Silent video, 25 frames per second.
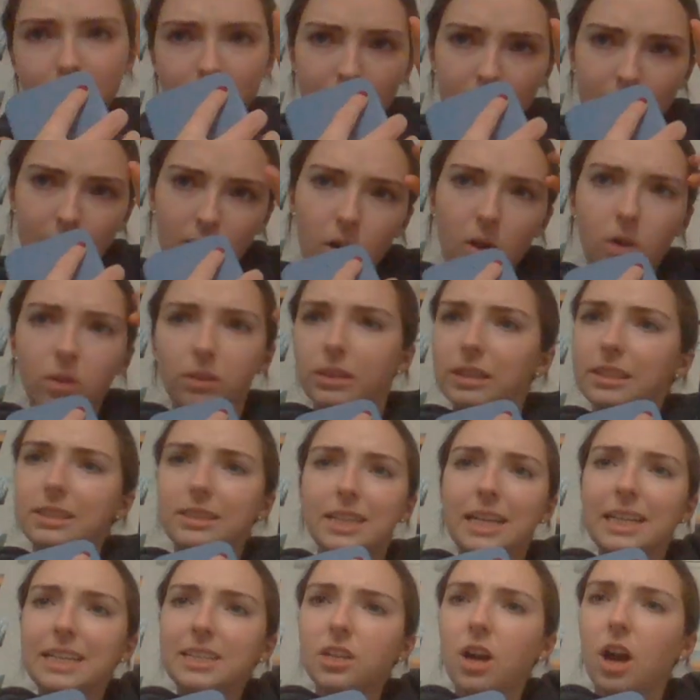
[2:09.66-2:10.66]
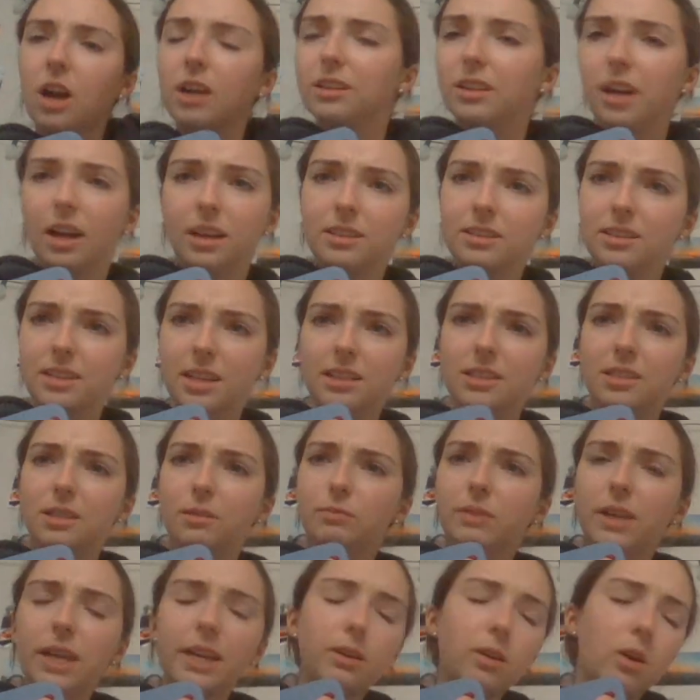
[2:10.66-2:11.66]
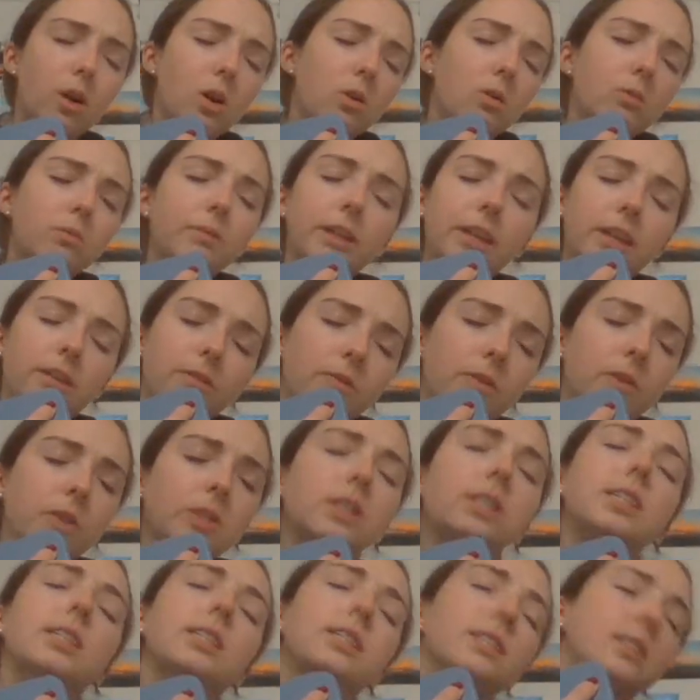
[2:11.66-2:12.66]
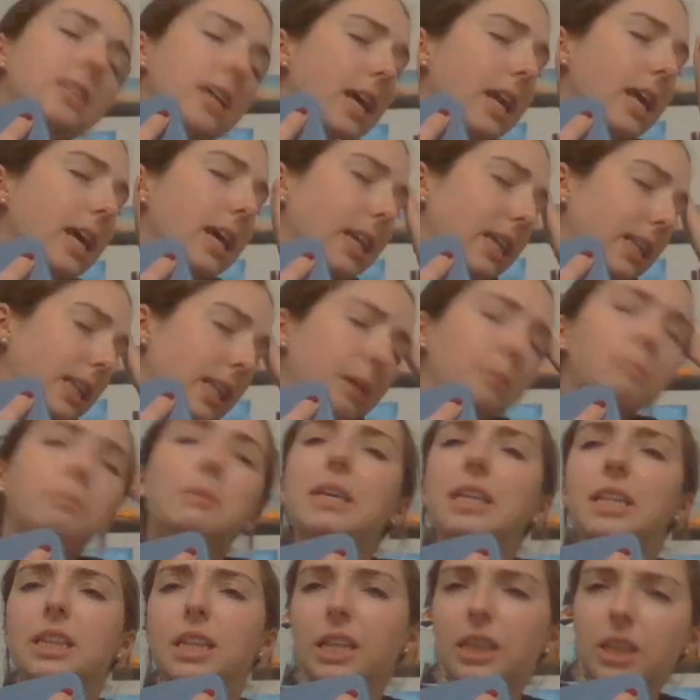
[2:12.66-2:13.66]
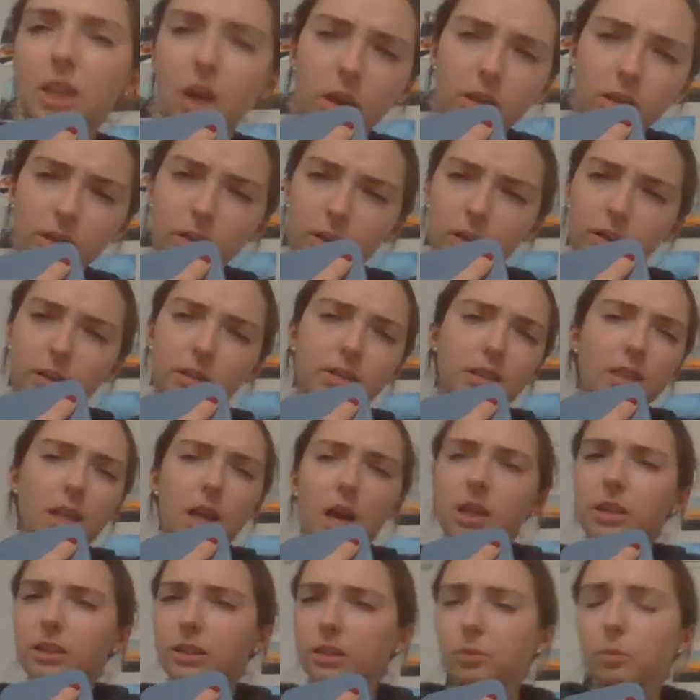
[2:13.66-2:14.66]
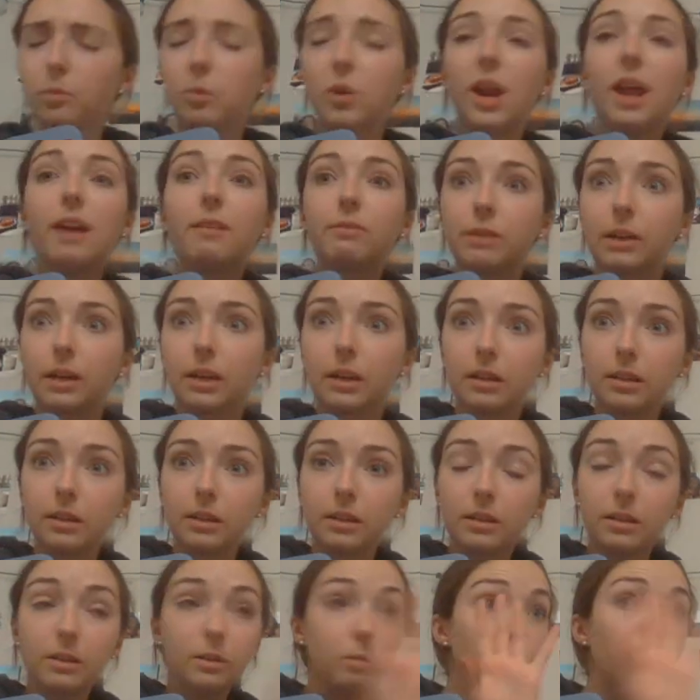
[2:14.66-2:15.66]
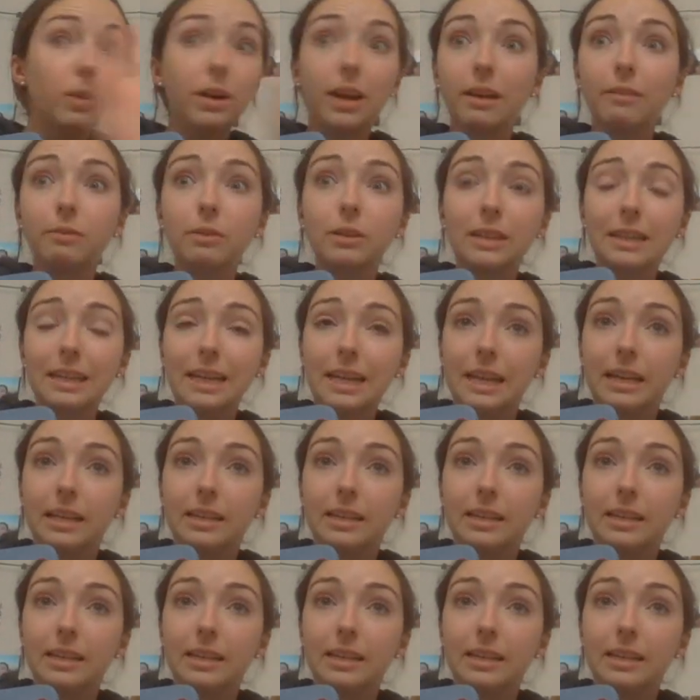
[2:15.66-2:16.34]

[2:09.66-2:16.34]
like all the TikTok nonsense of like, oh, reading for an aesthetic and like being like the other girls and the other whatever, whatever it